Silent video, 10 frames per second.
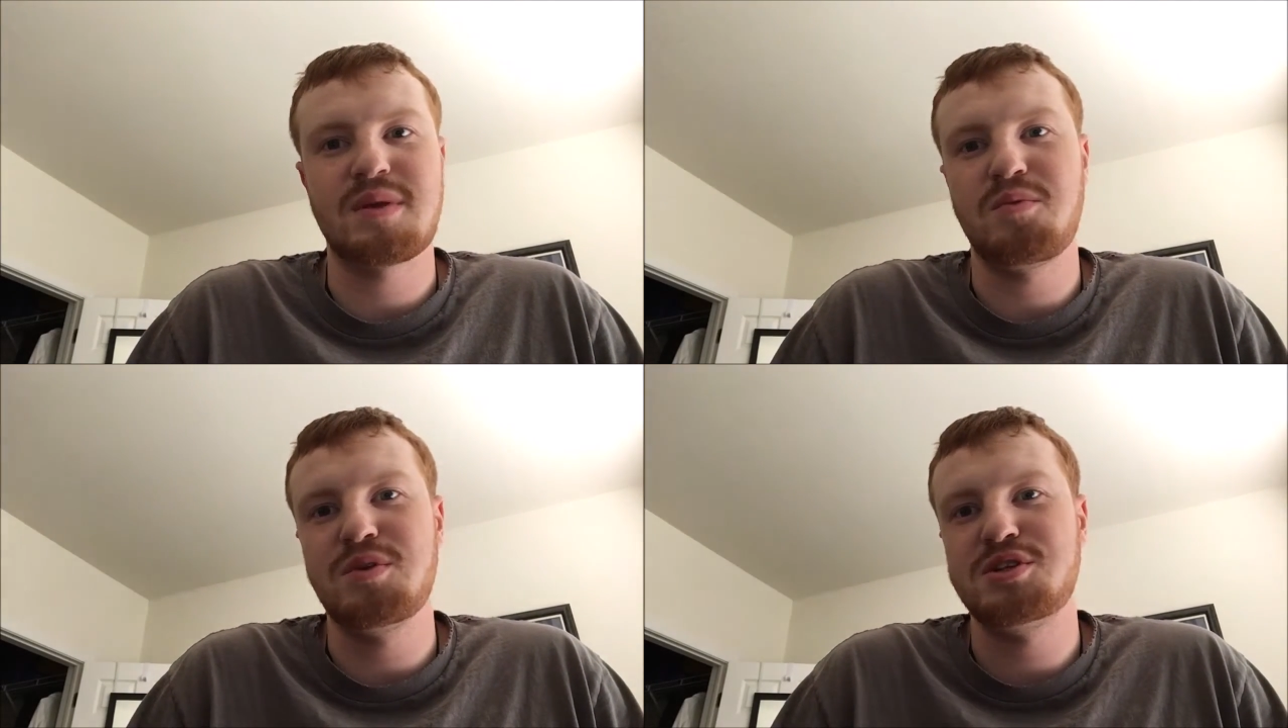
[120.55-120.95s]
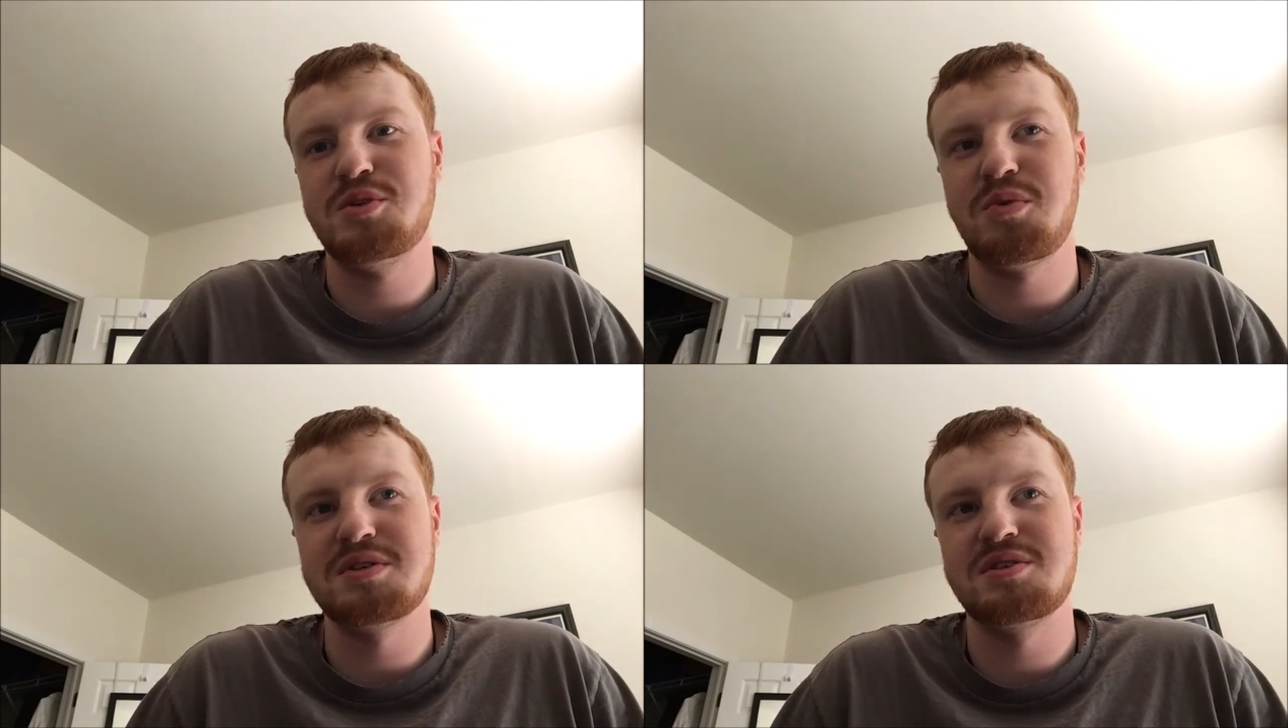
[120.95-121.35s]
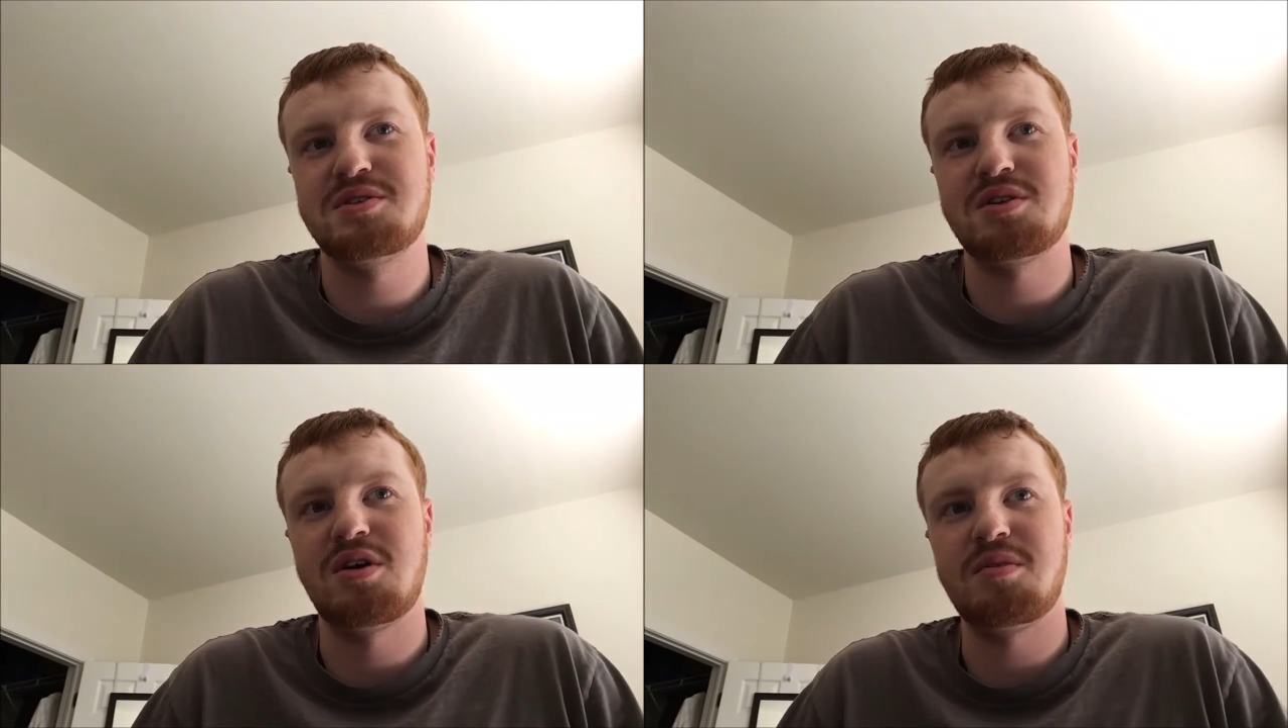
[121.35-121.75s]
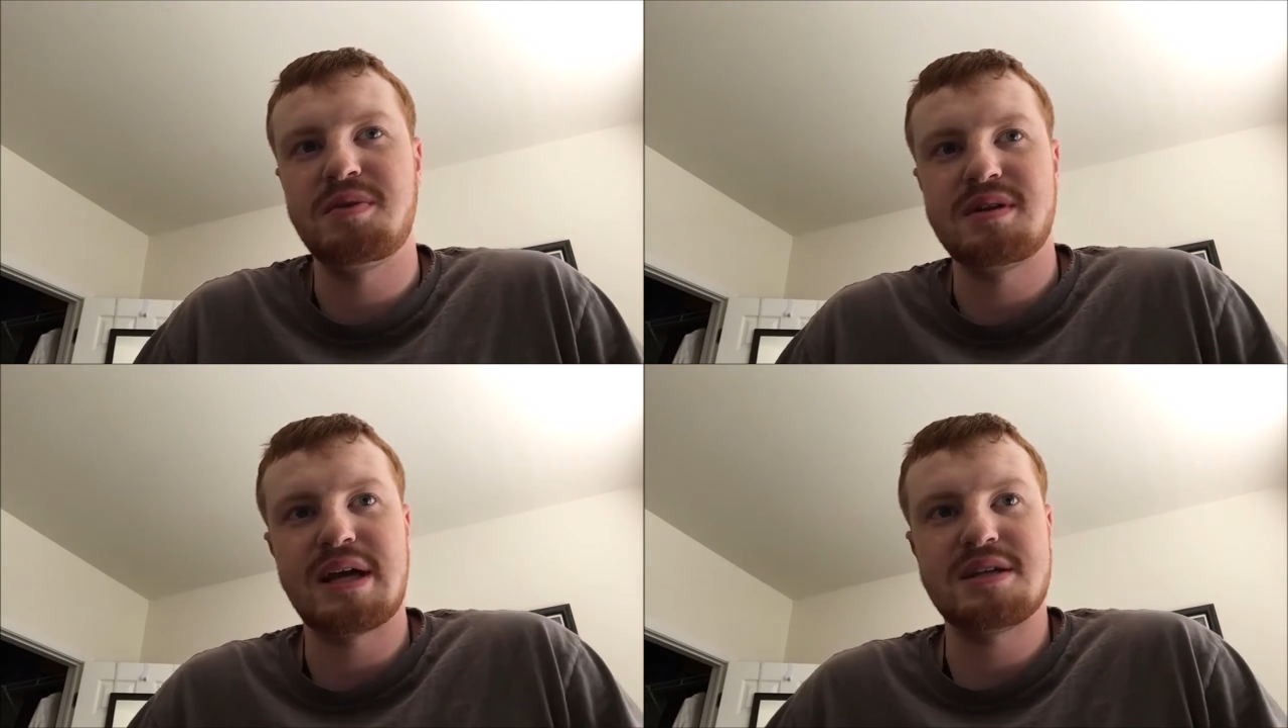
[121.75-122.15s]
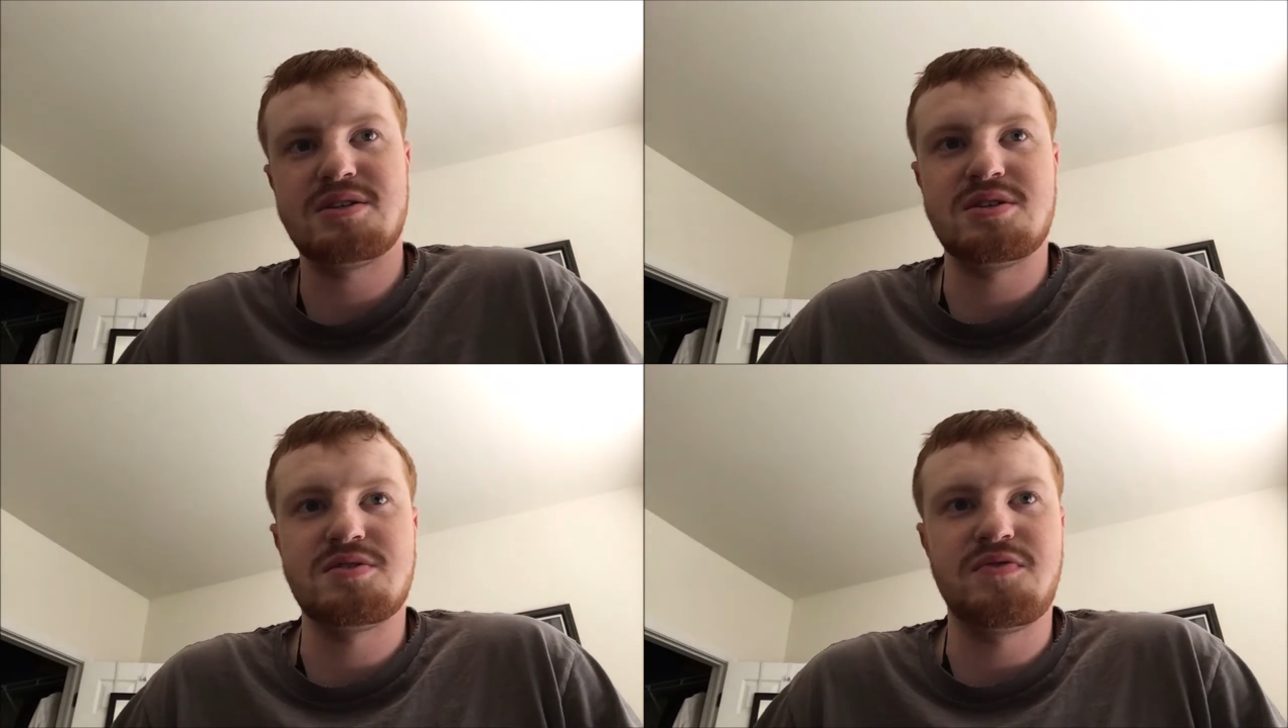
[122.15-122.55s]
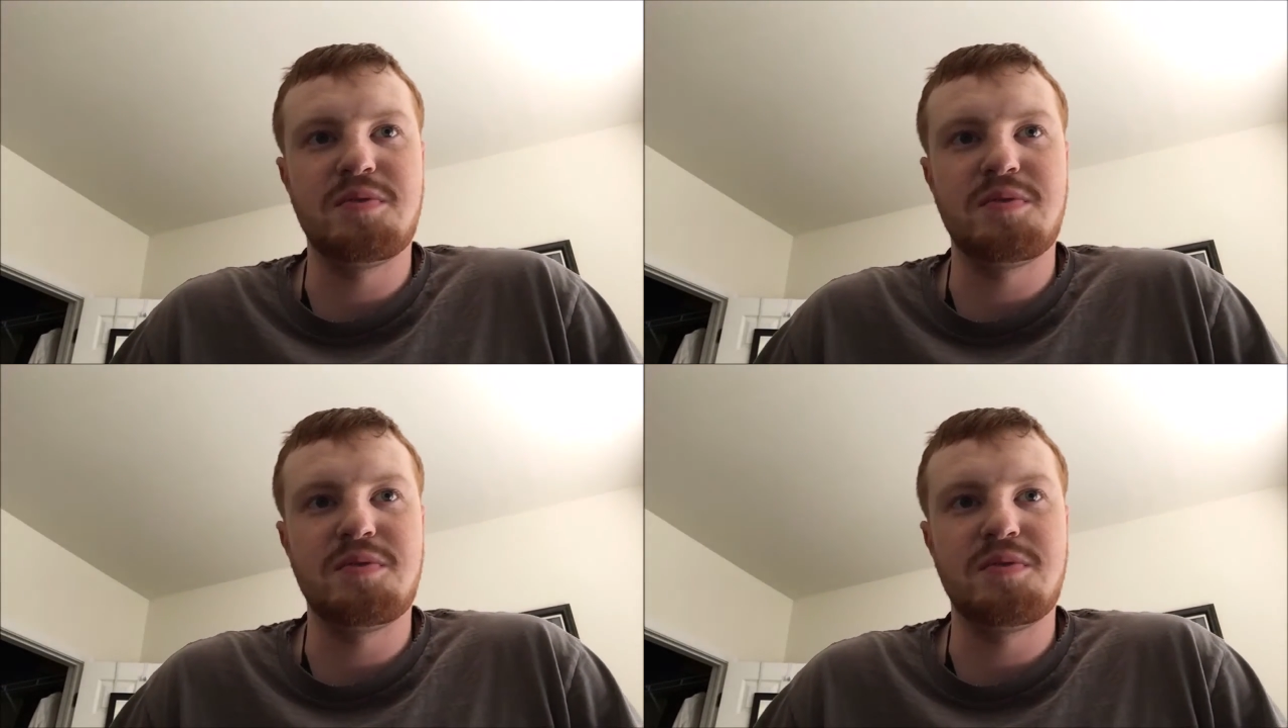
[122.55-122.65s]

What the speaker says: wish it wasn't so, but that's just